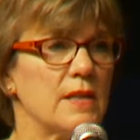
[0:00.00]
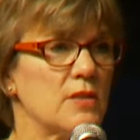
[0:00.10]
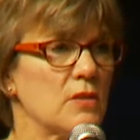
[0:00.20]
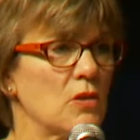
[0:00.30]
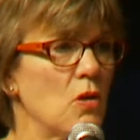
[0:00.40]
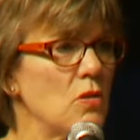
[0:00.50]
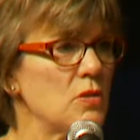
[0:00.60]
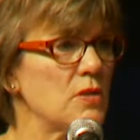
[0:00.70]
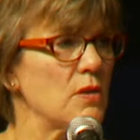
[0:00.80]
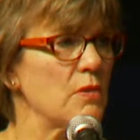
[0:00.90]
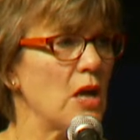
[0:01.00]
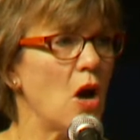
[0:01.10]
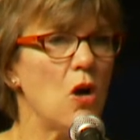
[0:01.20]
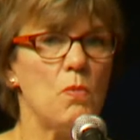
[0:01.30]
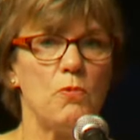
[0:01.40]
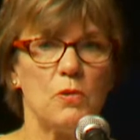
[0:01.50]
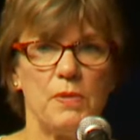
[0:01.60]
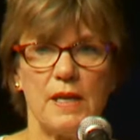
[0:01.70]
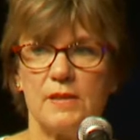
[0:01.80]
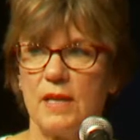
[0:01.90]
it's goals that we hope will
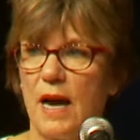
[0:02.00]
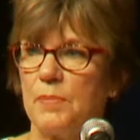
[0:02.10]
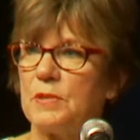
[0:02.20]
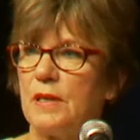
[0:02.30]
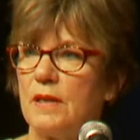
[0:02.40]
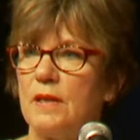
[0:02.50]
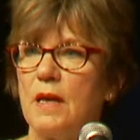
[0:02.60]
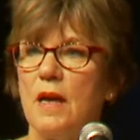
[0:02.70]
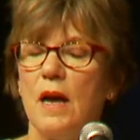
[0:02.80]
be adopted